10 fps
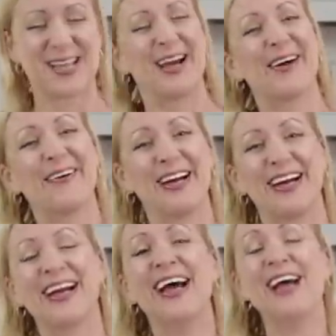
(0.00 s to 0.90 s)

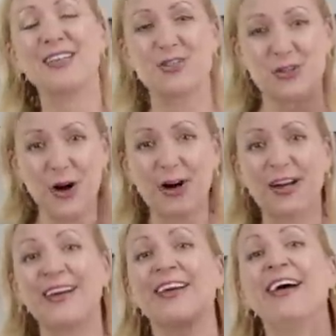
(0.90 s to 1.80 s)
airing
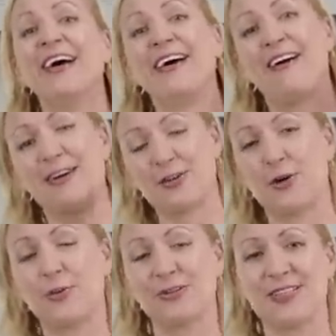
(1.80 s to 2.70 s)
starting
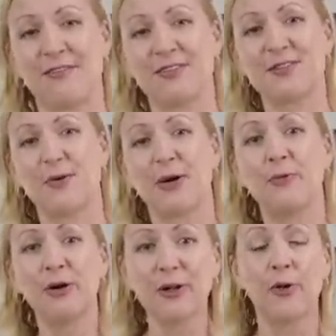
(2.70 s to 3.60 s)
October 7th. So I
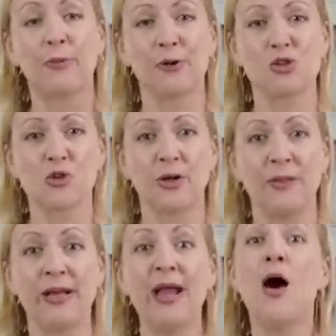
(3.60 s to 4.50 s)
will hope you'll join
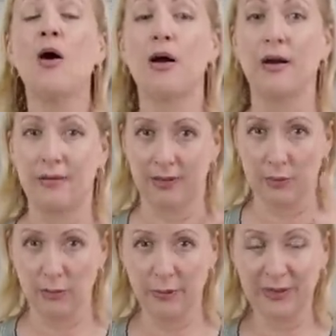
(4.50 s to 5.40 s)
me. There
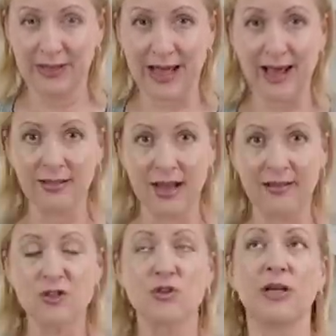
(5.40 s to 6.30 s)
will be that
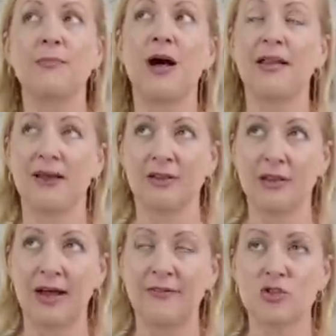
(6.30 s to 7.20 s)
live stream. I'll have a
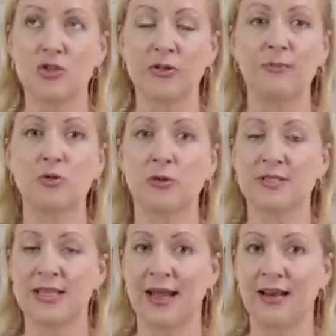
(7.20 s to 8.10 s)
live stream
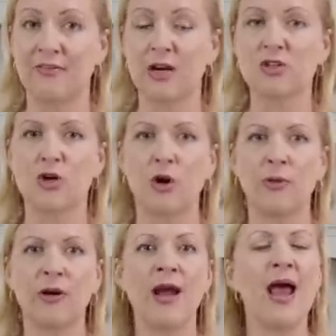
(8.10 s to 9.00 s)
towards the end of
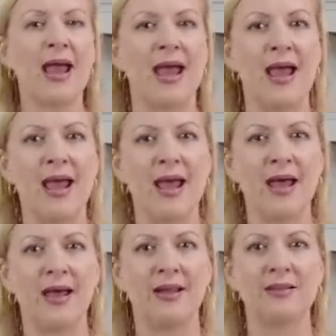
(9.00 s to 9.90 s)
October,
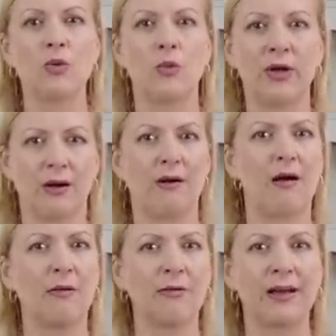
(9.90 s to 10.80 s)
and we are
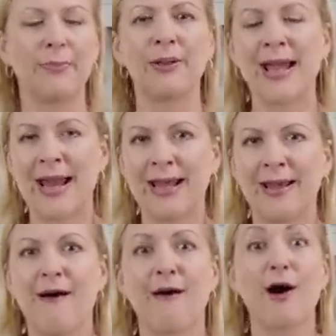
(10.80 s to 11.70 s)
already
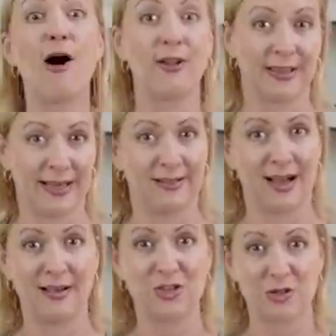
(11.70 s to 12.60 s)
planning our holiday
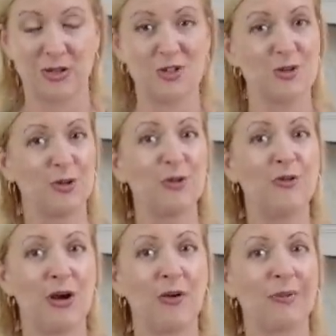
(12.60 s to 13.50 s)
live stream. So you
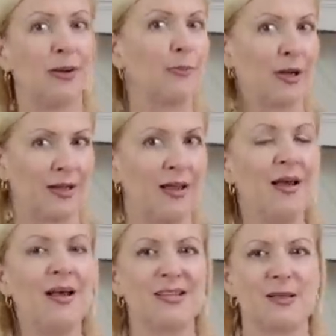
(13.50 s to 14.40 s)
know I'm going to bring
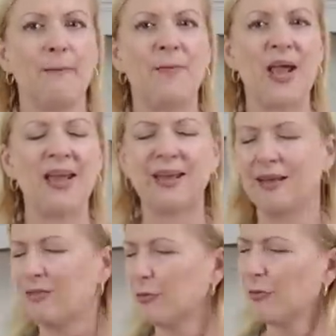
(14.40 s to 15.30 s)
some
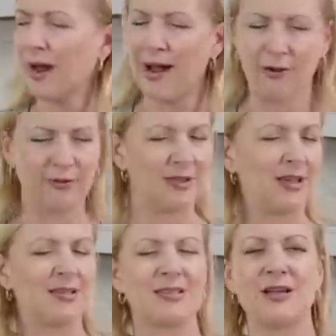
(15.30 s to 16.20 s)
baking throughout
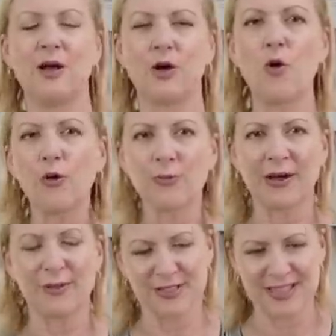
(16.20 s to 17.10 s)
this cold
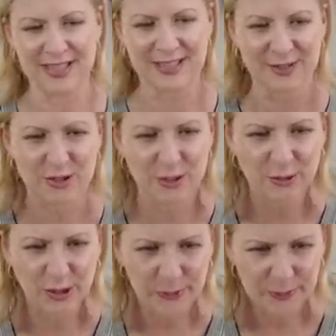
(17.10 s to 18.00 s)
weather season to
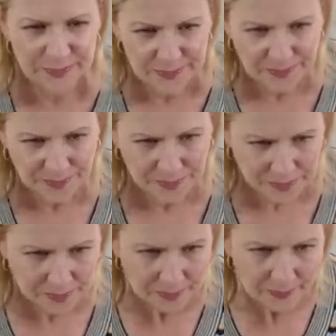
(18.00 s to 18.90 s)
you.
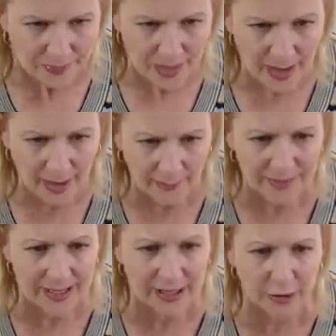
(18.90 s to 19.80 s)

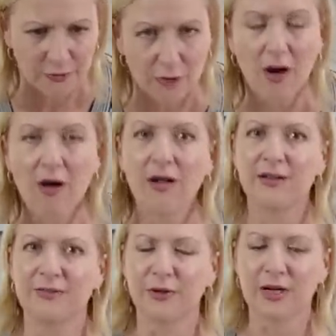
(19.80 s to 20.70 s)
Thank you for
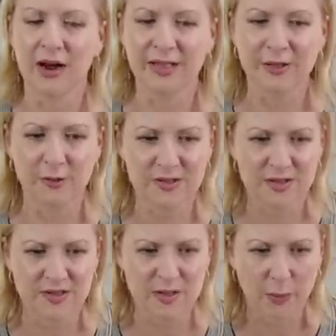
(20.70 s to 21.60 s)
all of your kind notes
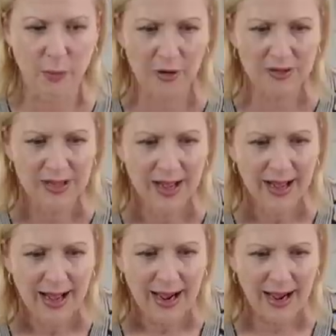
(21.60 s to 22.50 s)
and support.
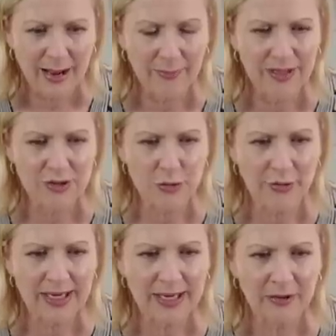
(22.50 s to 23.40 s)
It's
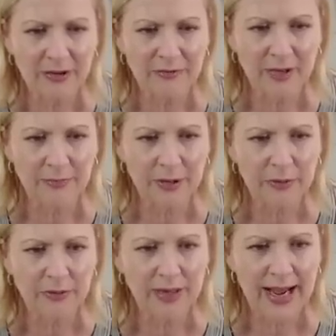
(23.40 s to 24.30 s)
great hearing from
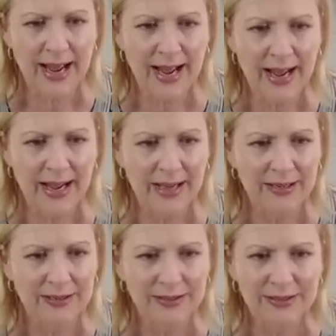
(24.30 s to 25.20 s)
you,
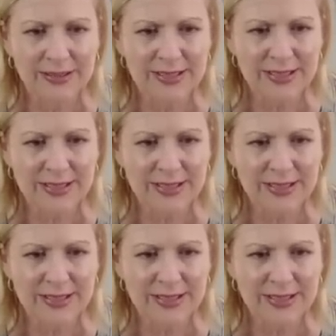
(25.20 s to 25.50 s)
and